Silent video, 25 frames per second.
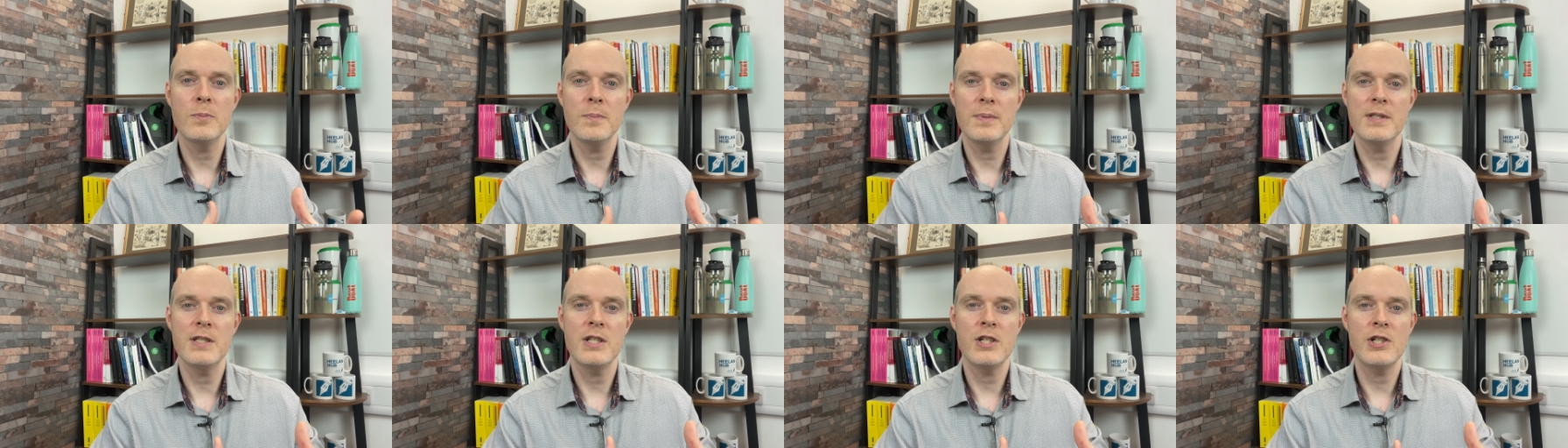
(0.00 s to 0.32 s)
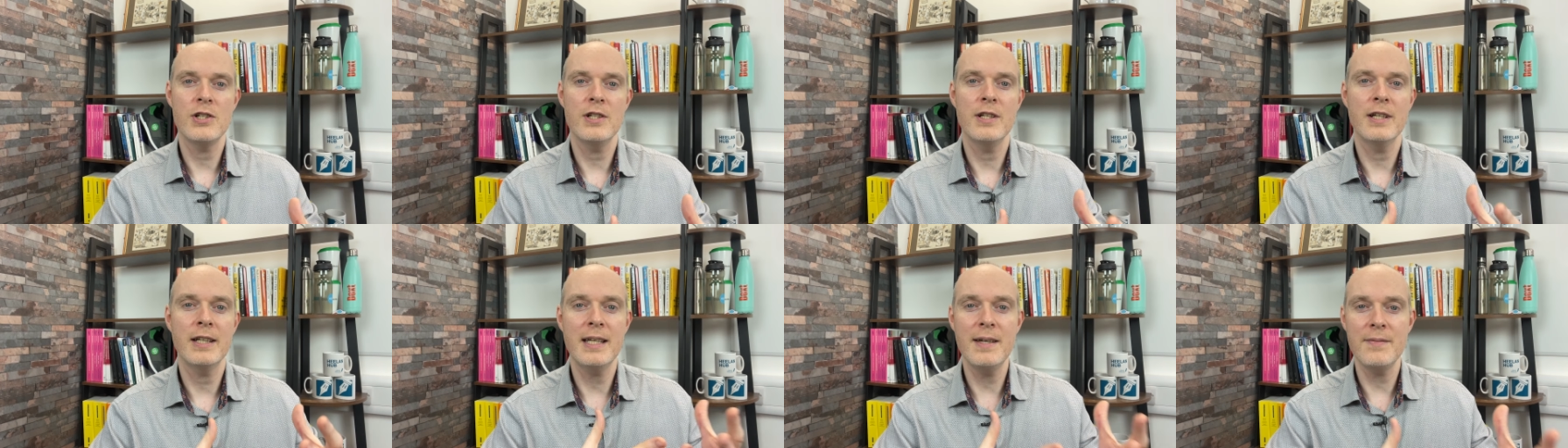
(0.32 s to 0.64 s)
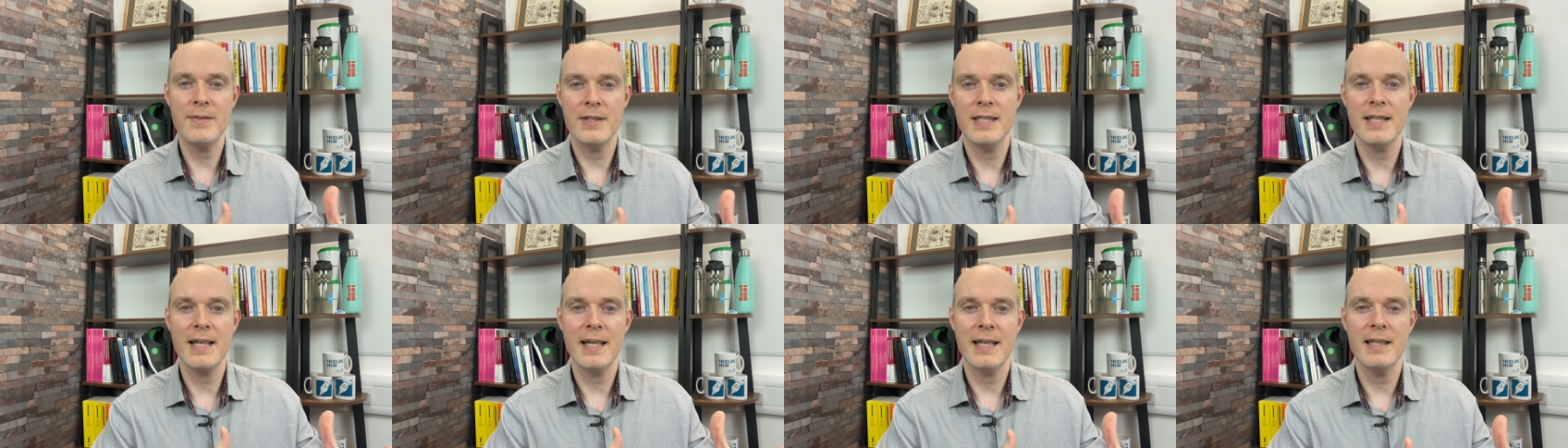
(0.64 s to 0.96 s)
position at a
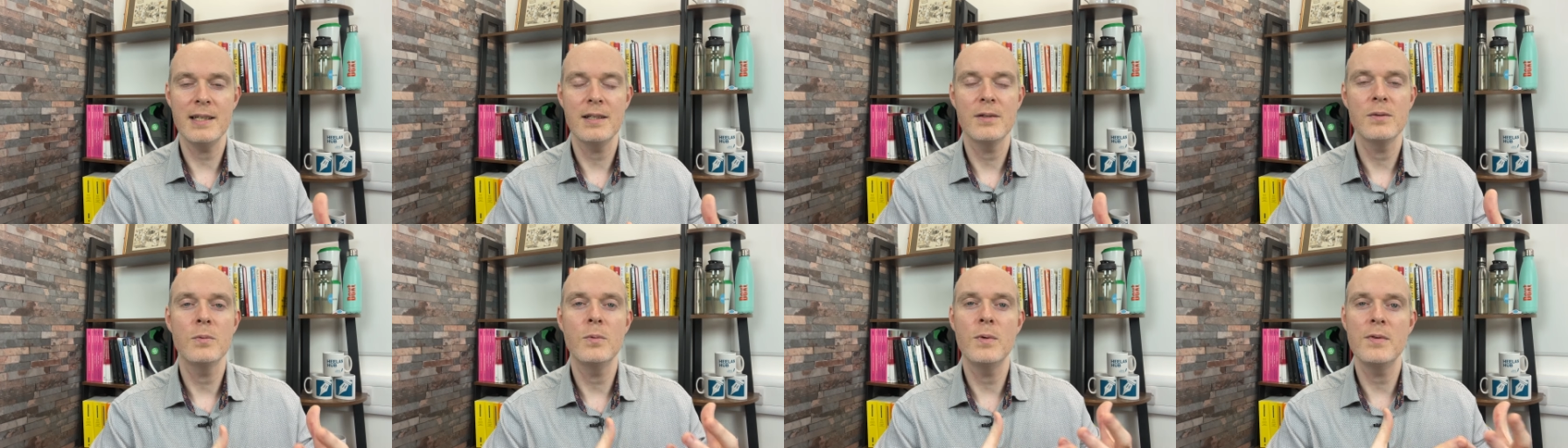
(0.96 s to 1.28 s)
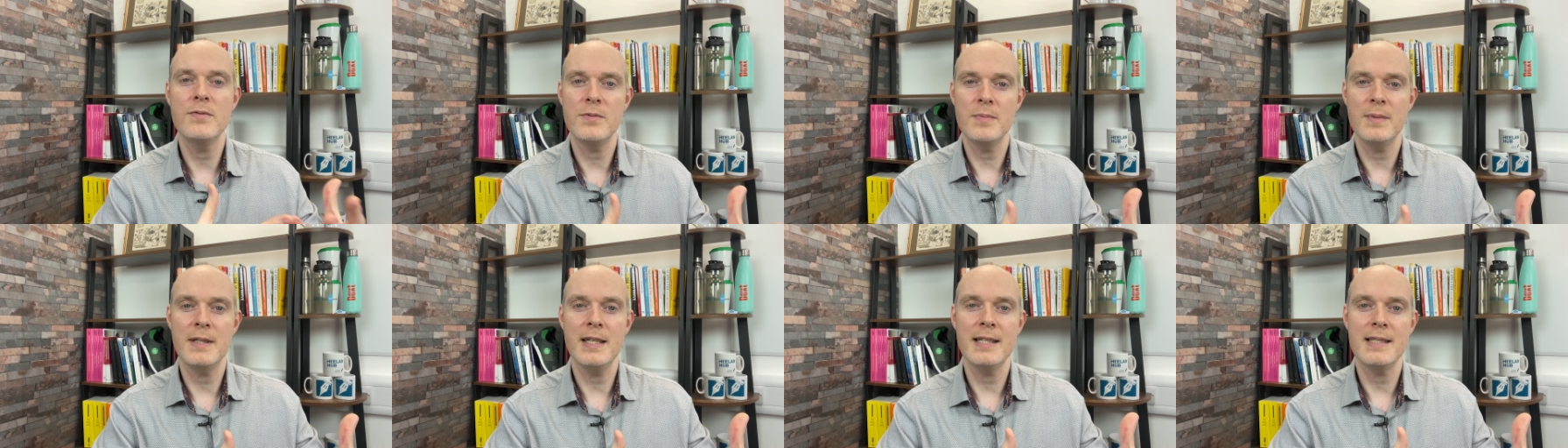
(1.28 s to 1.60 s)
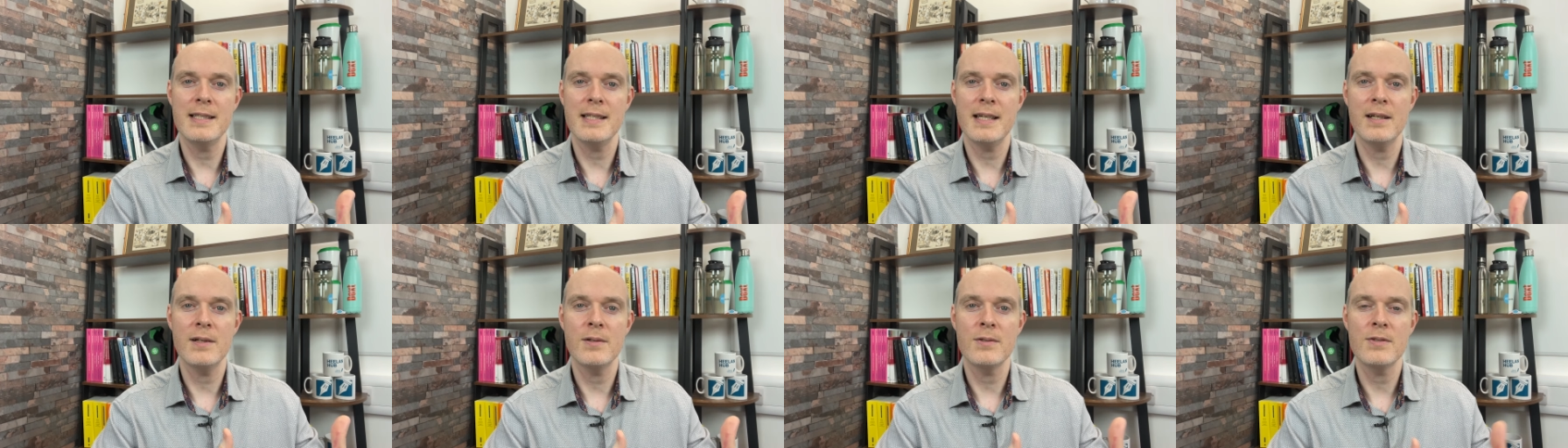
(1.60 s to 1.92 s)
given date with some
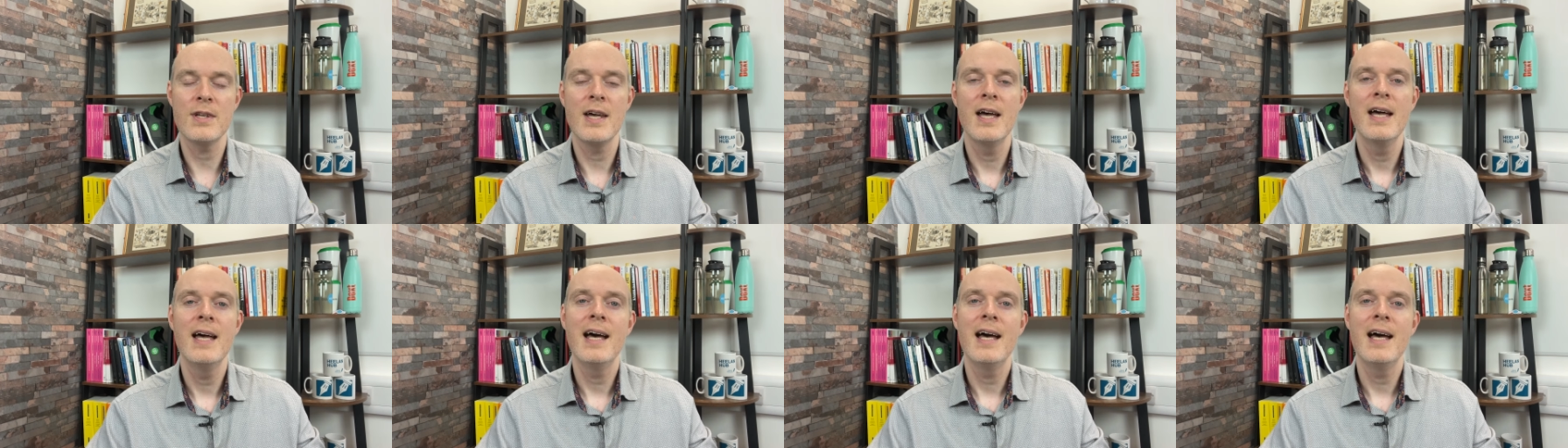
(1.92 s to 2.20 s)
details.